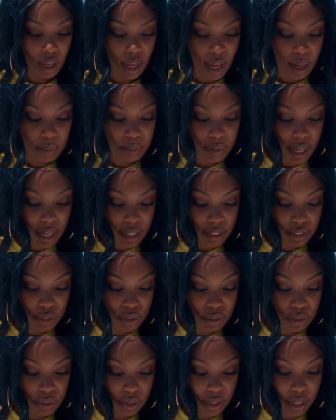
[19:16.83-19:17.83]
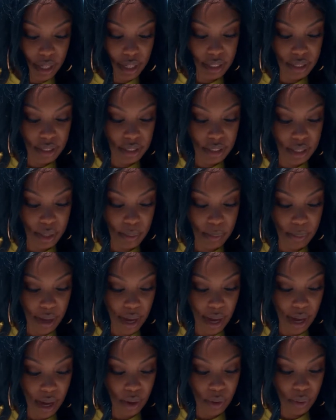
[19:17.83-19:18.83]
I'm not too crazy
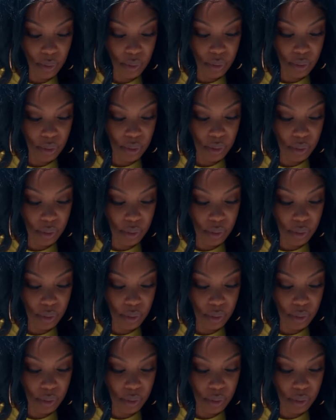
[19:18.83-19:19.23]
about